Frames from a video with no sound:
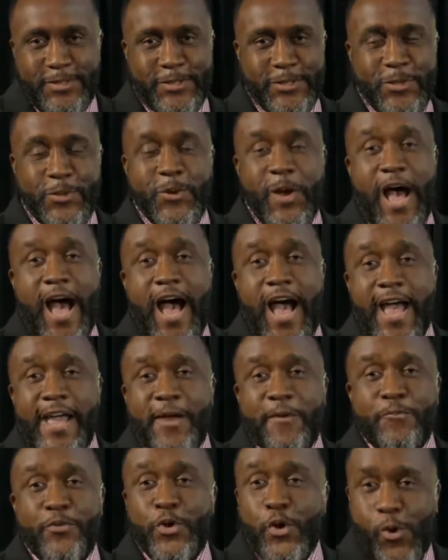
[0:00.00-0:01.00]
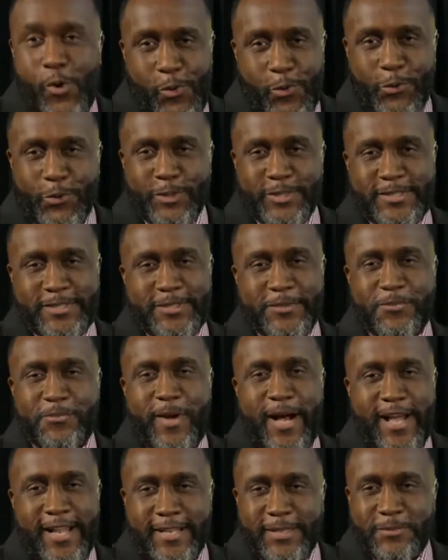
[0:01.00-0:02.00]
show. I am your host,
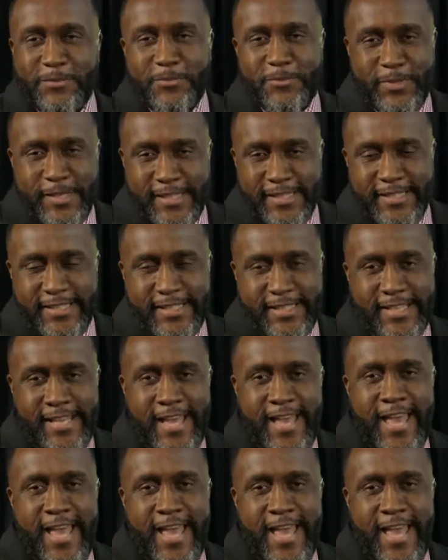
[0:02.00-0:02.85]
Marlon Bailey.